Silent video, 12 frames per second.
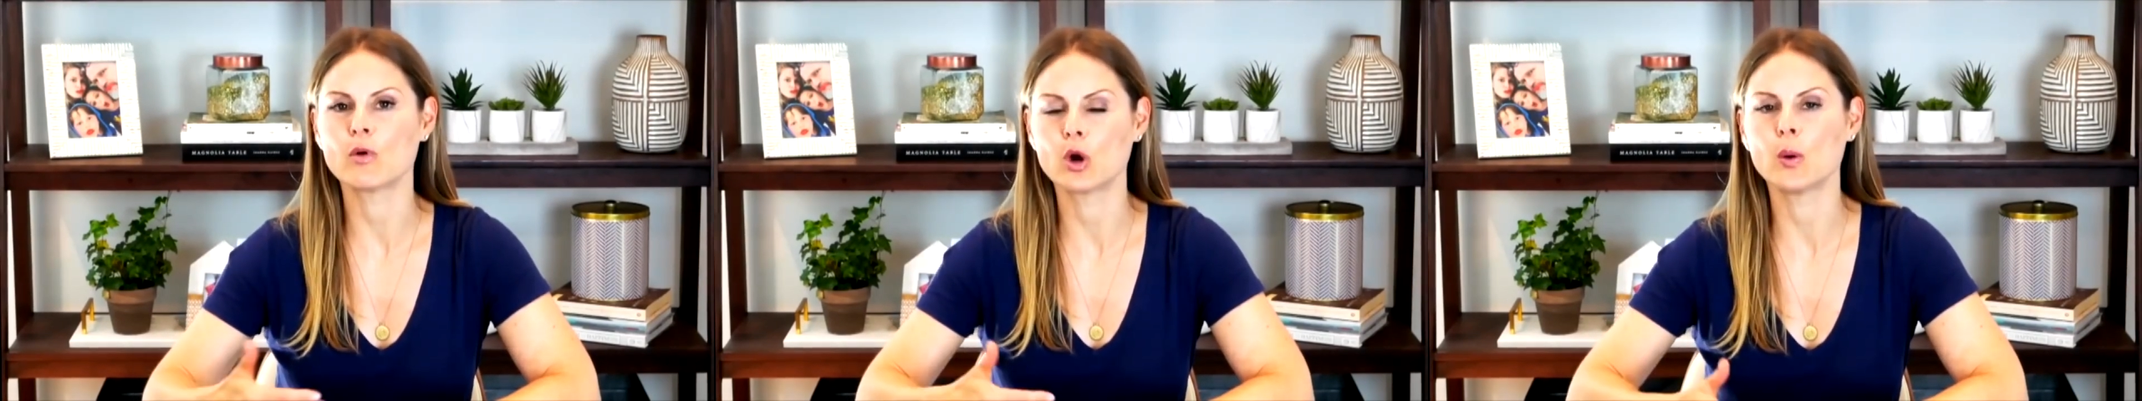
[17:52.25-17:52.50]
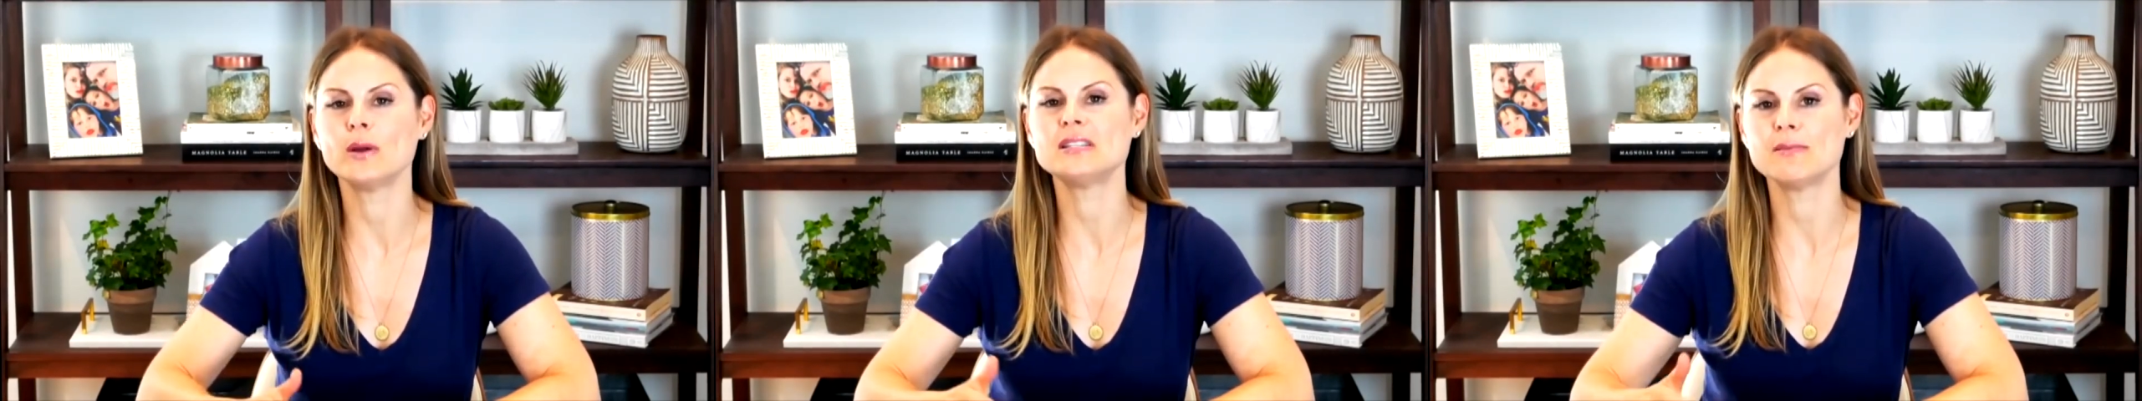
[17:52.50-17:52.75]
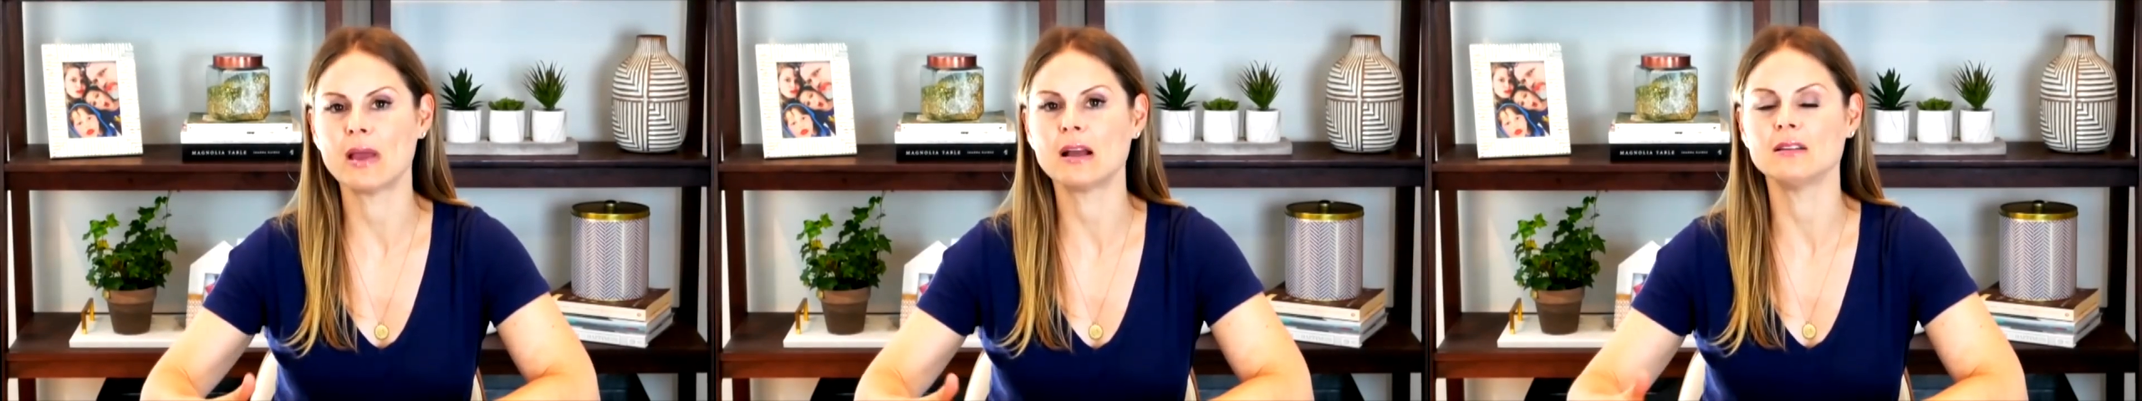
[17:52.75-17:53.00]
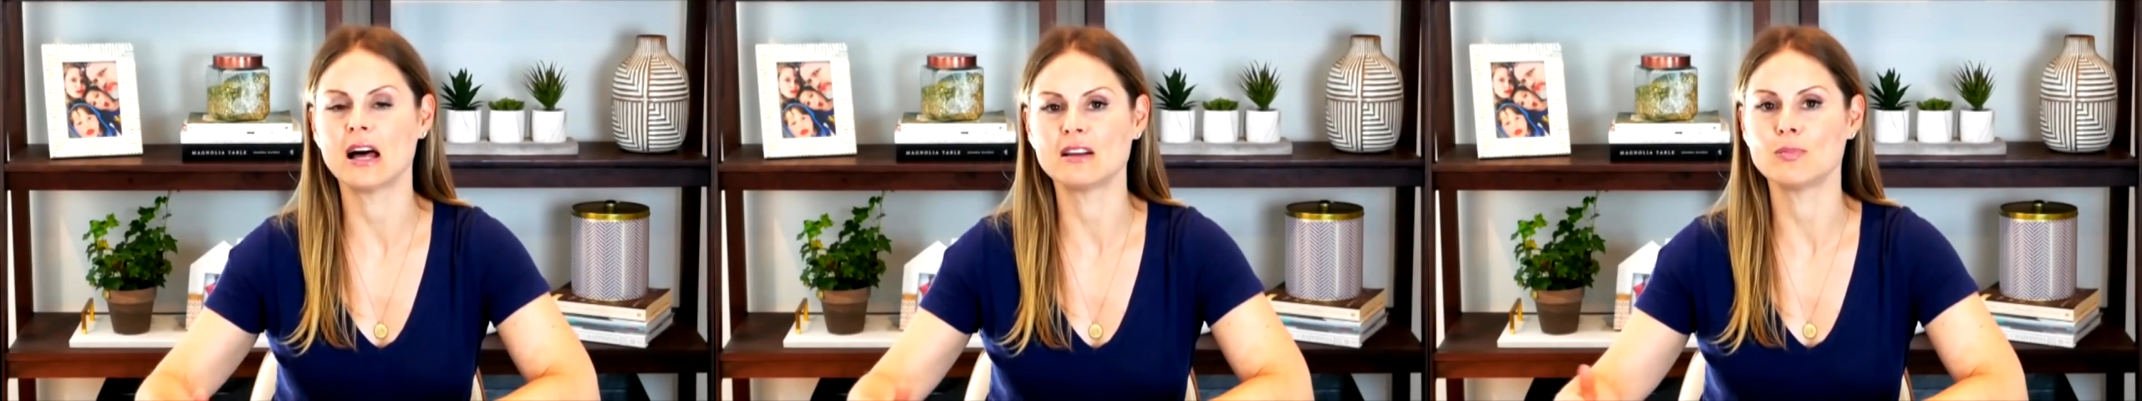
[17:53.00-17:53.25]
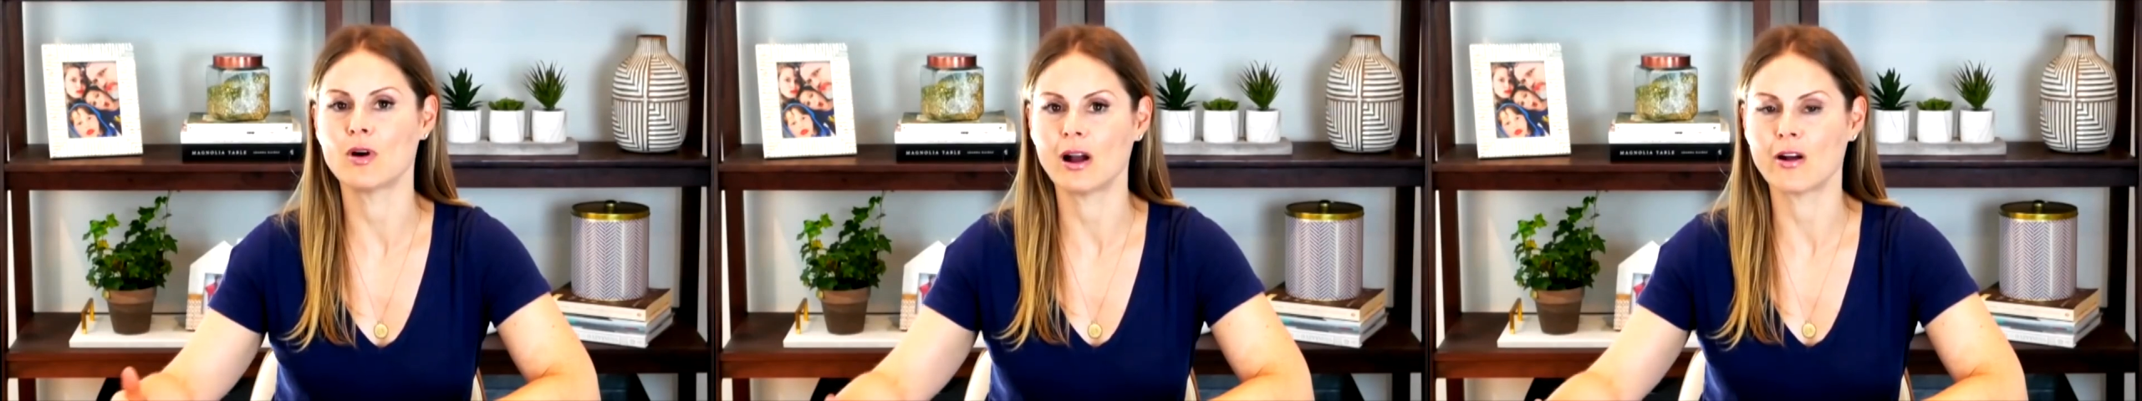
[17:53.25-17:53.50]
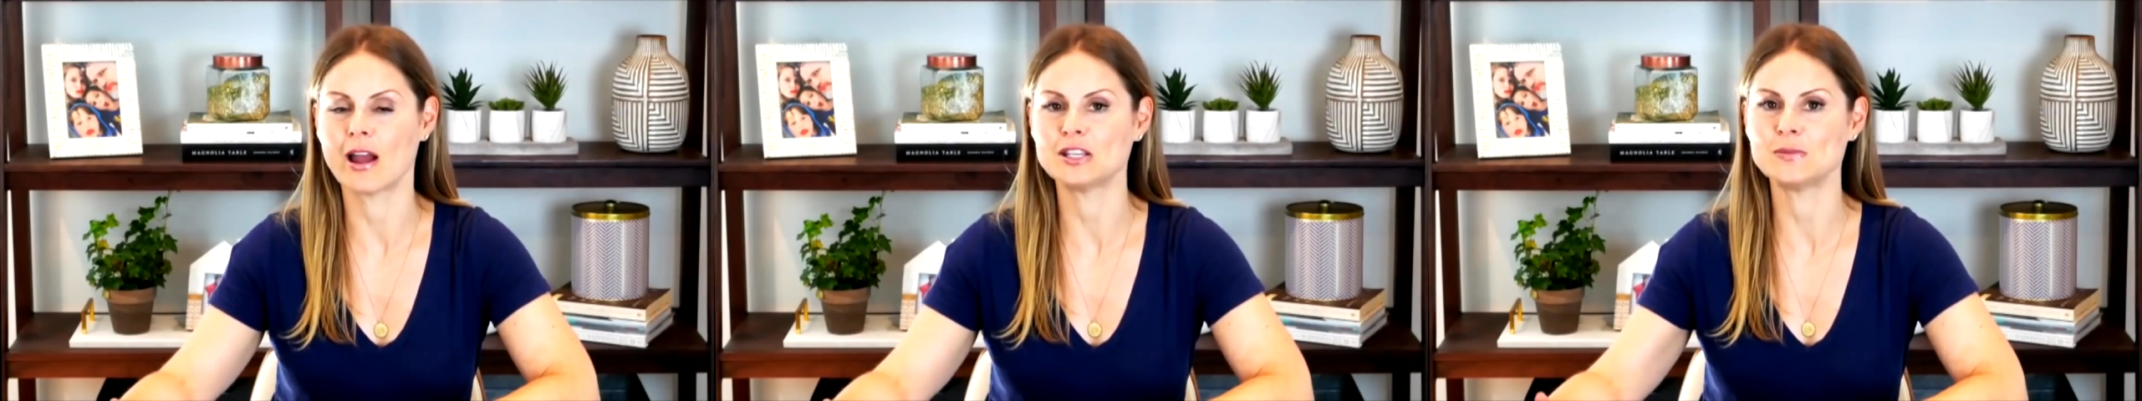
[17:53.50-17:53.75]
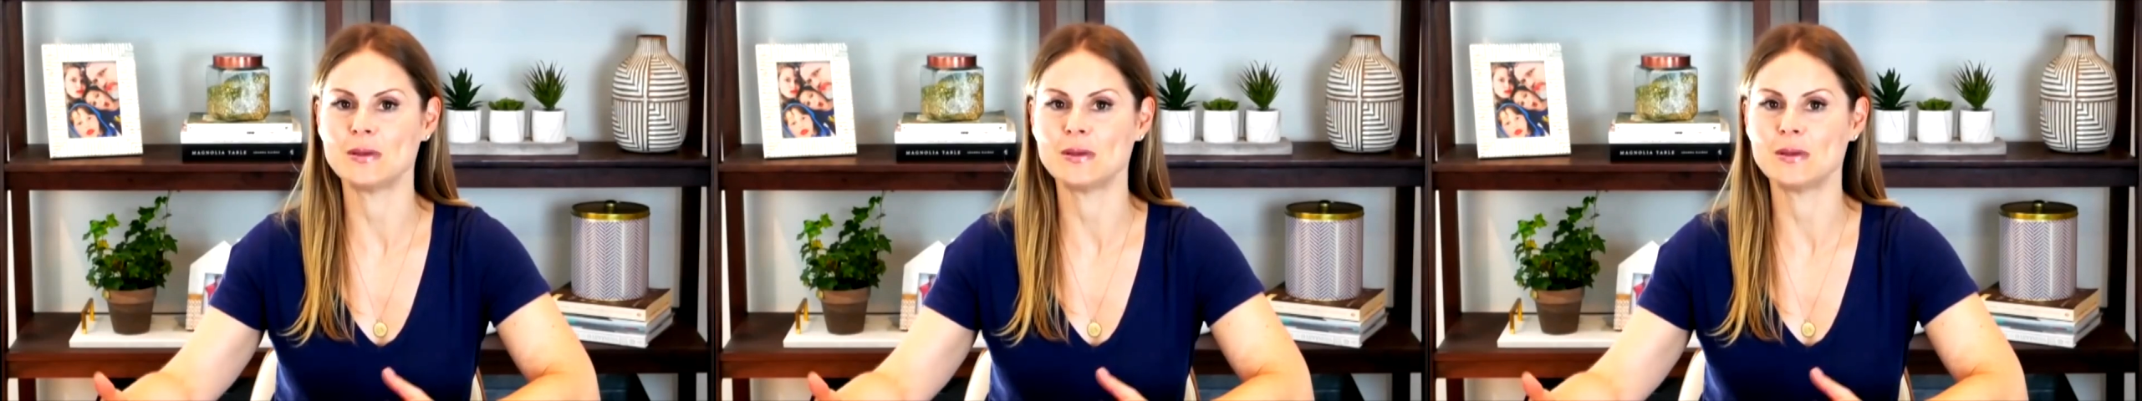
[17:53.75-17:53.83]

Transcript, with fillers: we're going to make a lot of progress.